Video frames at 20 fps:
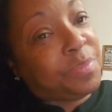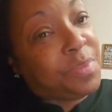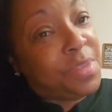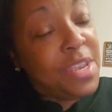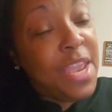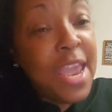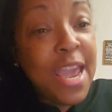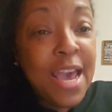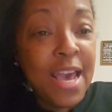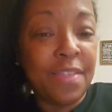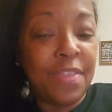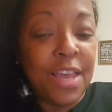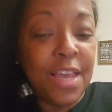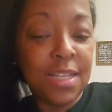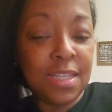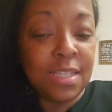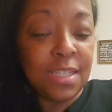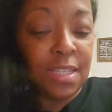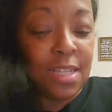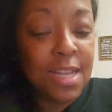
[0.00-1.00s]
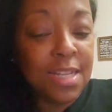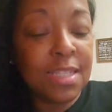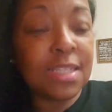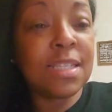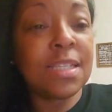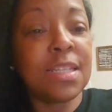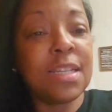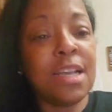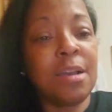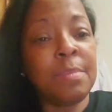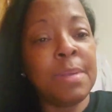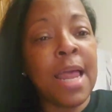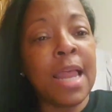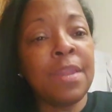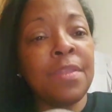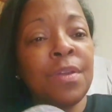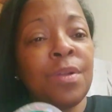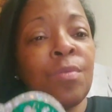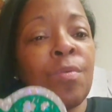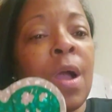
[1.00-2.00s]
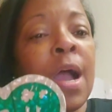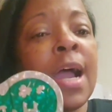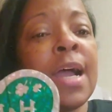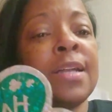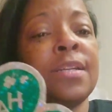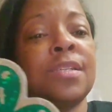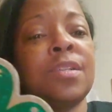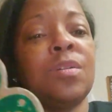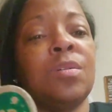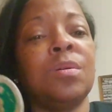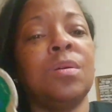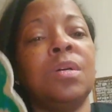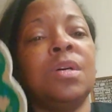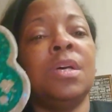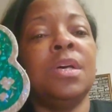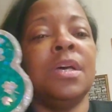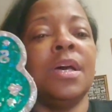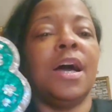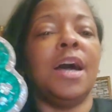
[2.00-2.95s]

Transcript: yeah, that's coming out of the garage. So